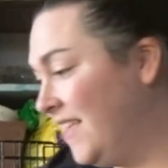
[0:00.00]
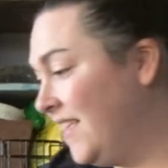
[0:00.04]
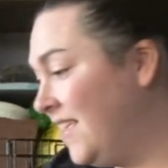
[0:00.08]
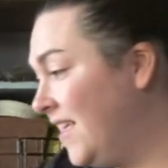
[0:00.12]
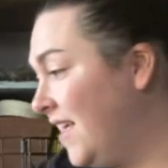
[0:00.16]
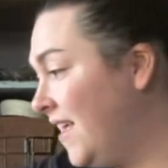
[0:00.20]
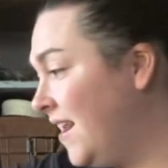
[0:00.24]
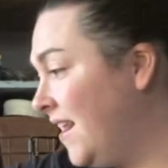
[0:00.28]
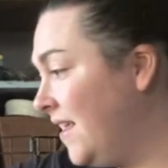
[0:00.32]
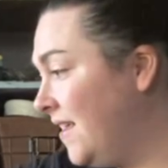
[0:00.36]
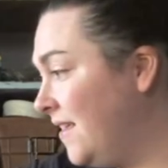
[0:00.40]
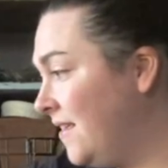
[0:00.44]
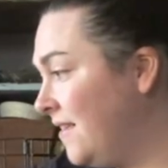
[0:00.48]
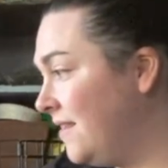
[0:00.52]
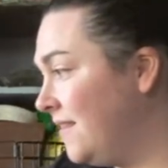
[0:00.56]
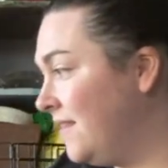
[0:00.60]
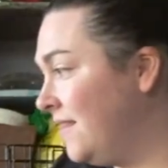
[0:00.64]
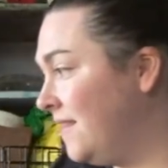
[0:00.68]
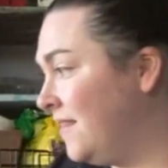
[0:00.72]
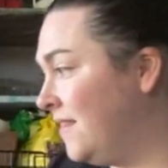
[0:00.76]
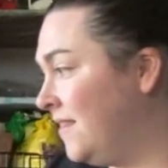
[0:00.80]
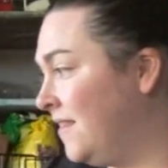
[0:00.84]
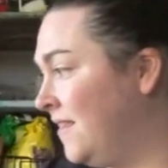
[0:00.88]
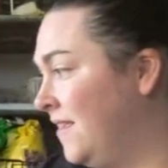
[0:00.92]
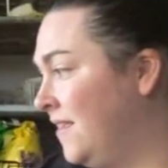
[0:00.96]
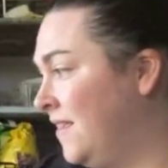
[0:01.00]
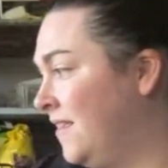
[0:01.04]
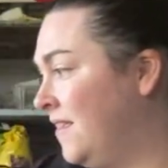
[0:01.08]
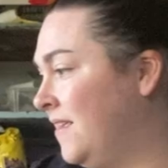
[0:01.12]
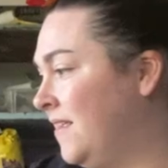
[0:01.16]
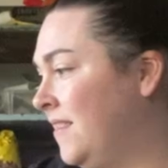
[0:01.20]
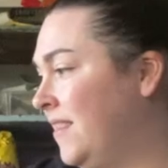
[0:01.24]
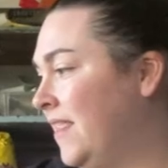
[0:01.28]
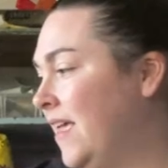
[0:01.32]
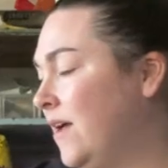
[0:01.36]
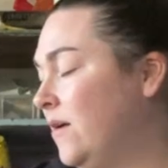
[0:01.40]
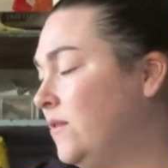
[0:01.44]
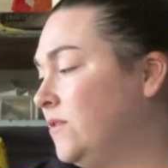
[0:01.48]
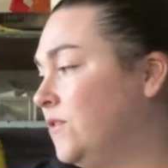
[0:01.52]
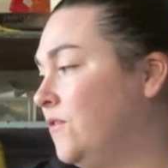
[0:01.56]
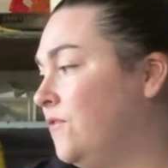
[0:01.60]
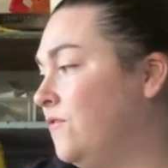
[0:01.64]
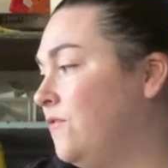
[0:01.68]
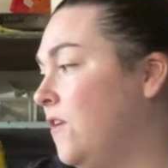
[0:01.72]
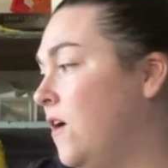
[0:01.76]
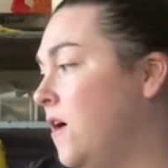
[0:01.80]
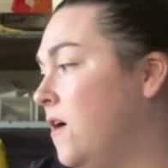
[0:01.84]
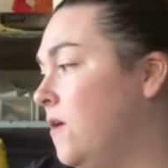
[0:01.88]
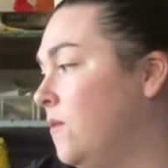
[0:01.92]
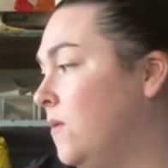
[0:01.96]
Get it? That's a
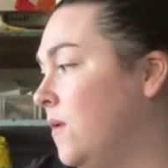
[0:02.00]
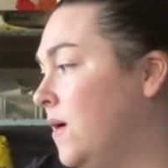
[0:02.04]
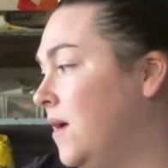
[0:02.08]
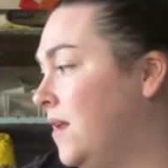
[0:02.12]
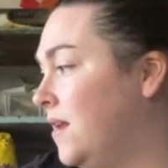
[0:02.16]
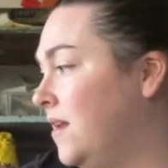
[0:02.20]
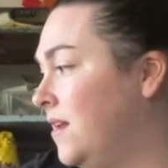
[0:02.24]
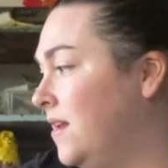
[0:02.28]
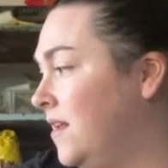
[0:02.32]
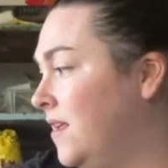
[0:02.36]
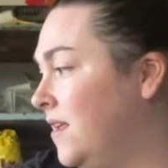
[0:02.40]
far one.